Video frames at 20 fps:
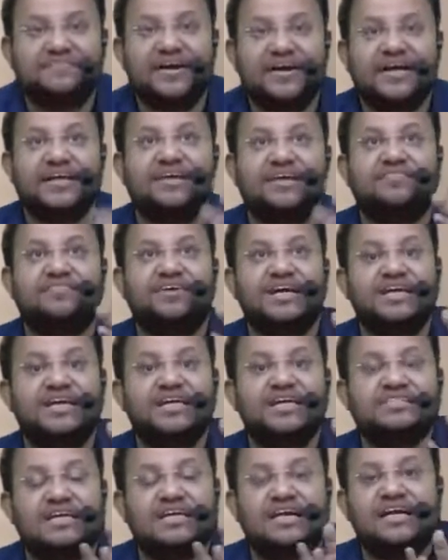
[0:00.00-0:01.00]
dividend is
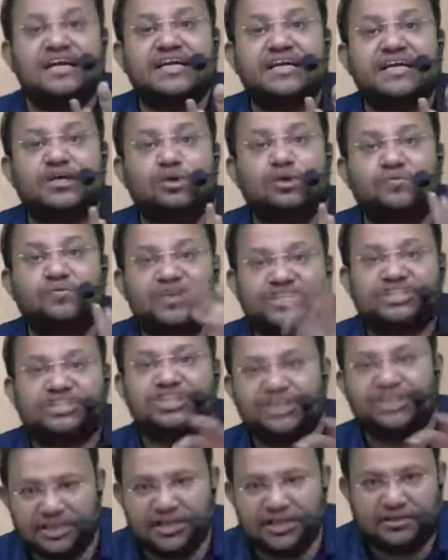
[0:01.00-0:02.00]
relating to which
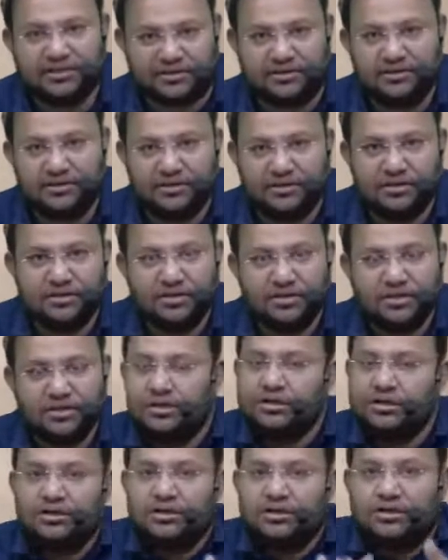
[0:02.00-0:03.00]
year.
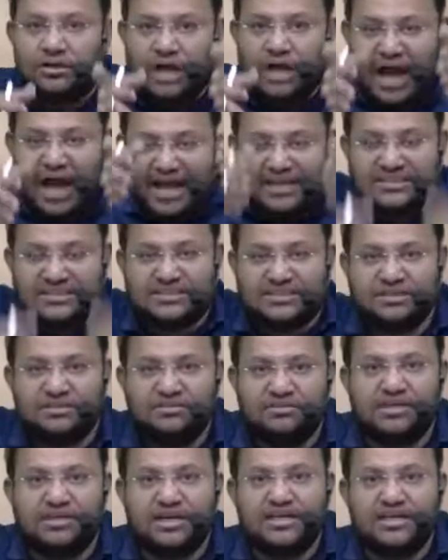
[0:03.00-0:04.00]
I received
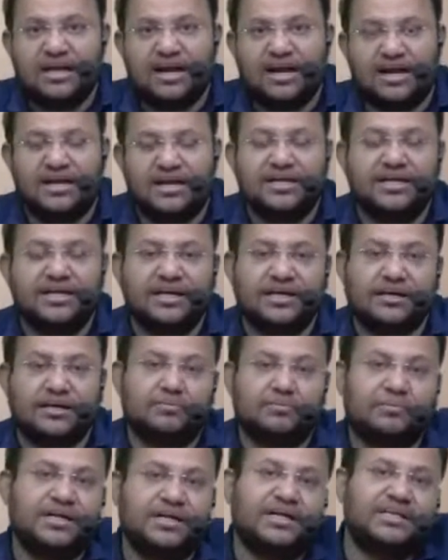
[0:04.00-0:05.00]
dividend in the current year,
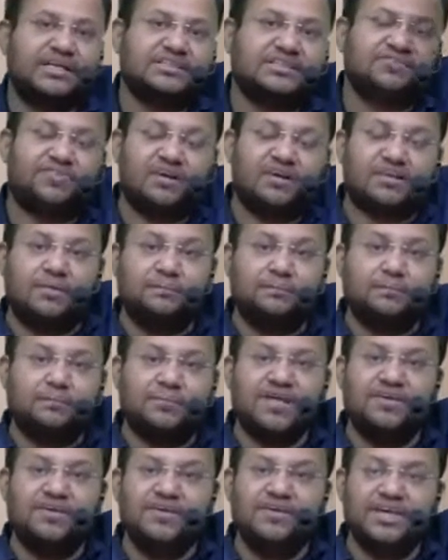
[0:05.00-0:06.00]
but it is for the
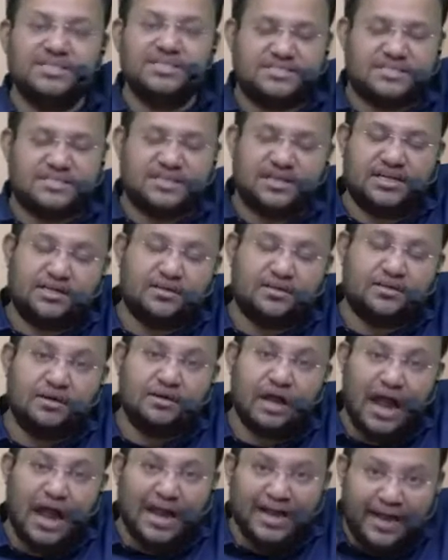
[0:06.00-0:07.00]
previous year,
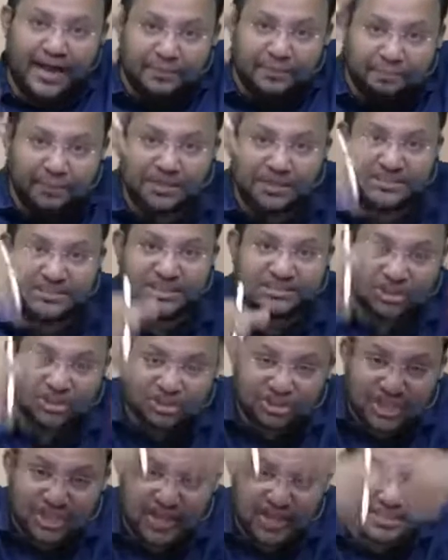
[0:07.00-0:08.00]
and I purchase the
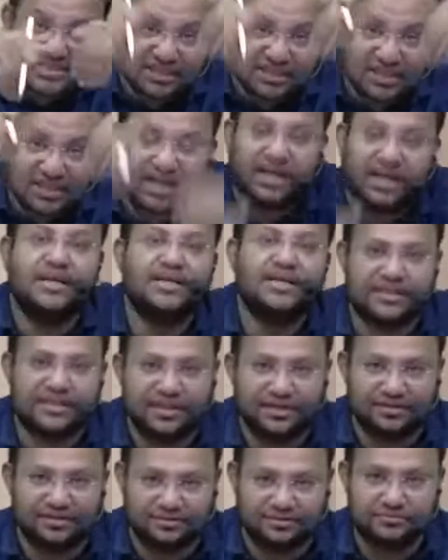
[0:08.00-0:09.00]
shares in current year.
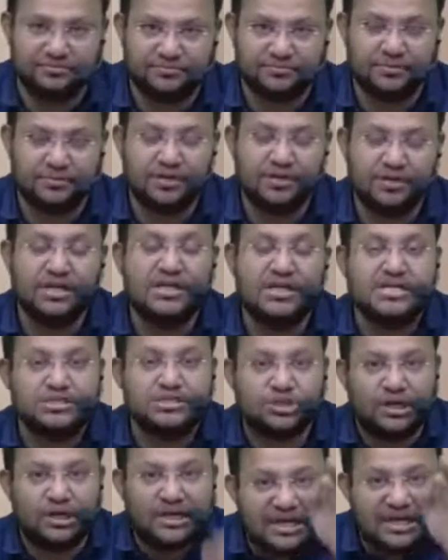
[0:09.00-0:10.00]
So
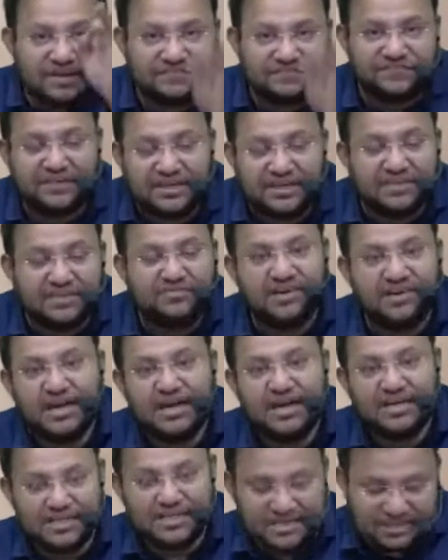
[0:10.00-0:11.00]
if dividend
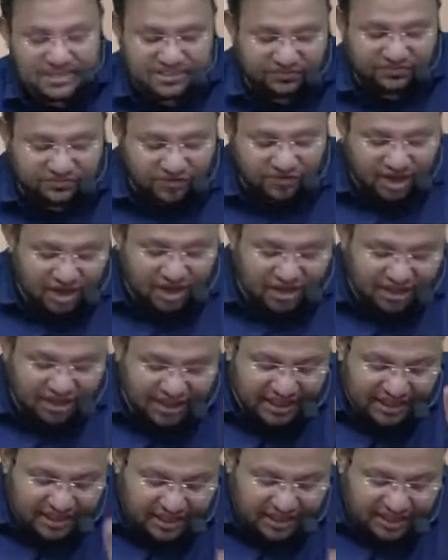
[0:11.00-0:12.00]
is for the
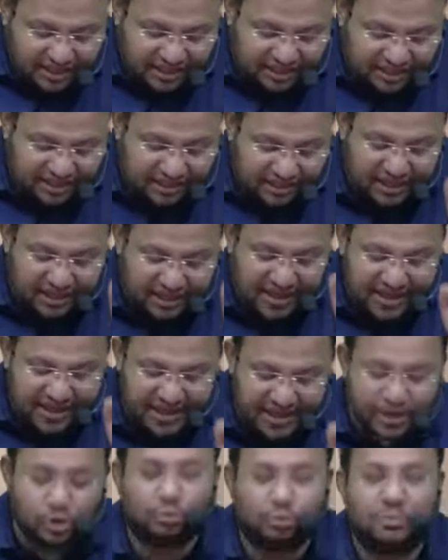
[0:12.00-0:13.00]
year related
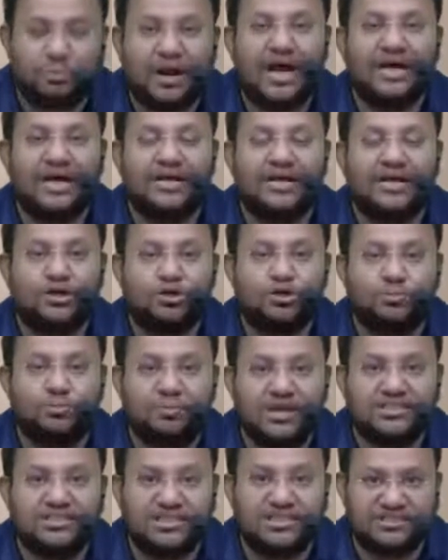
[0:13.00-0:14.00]
to prior to
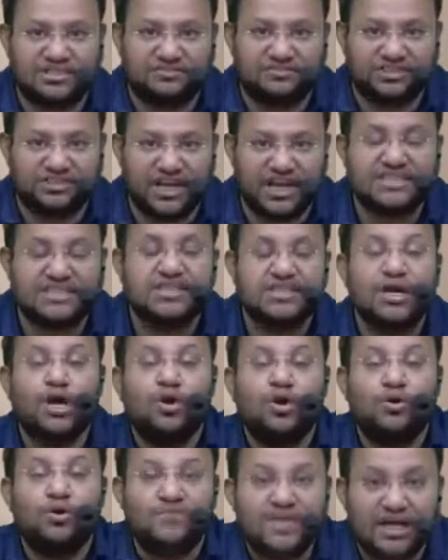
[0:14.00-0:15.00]
purchase of shares, we